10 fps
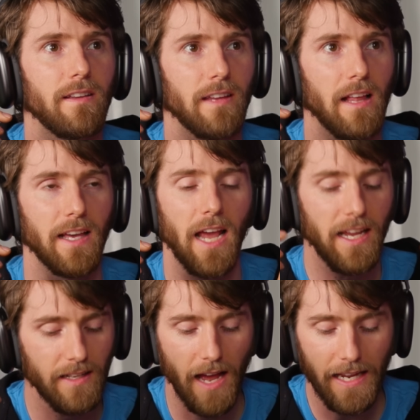Yeah, like I
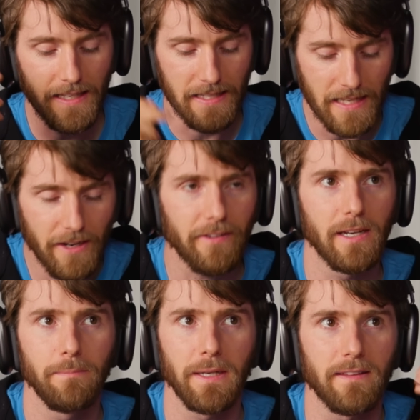can, I can hear
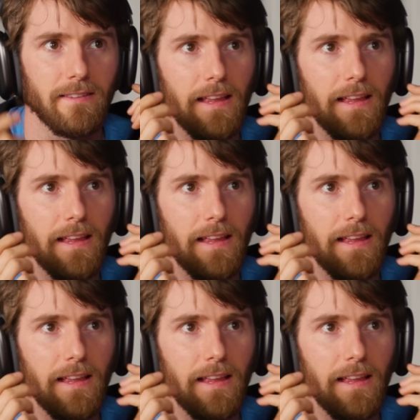it, but it's